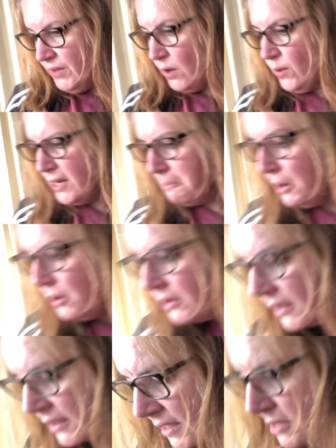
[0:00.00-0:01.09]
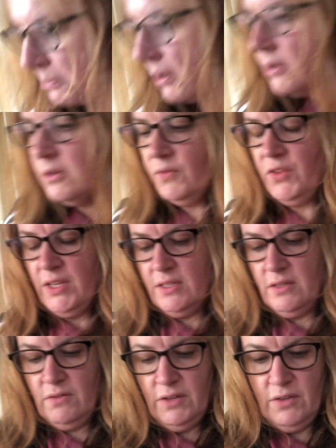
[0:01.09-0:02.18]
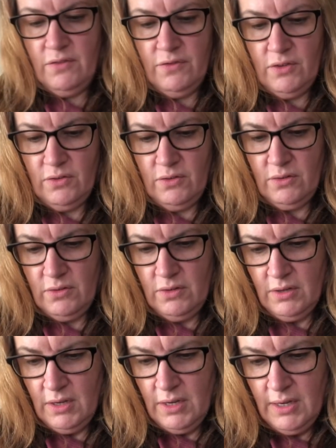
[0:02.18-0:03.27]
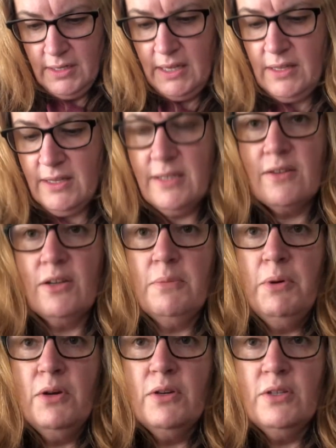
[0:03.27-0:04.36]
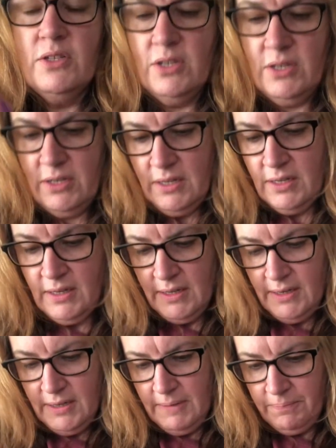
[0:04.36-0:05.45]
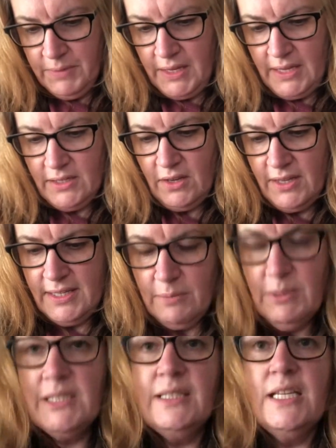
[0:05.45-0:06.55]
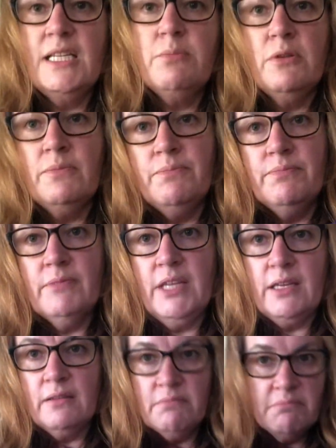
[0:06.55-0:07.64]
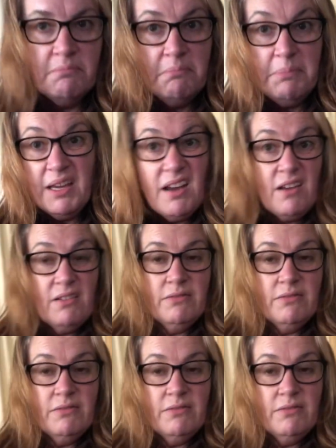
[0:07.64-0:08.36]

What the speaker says: Oh, and a pocket. It needs a pocket on the inside for your phone. Yeah, this has got a pocket. Yeah, so similar to this, but like bigger,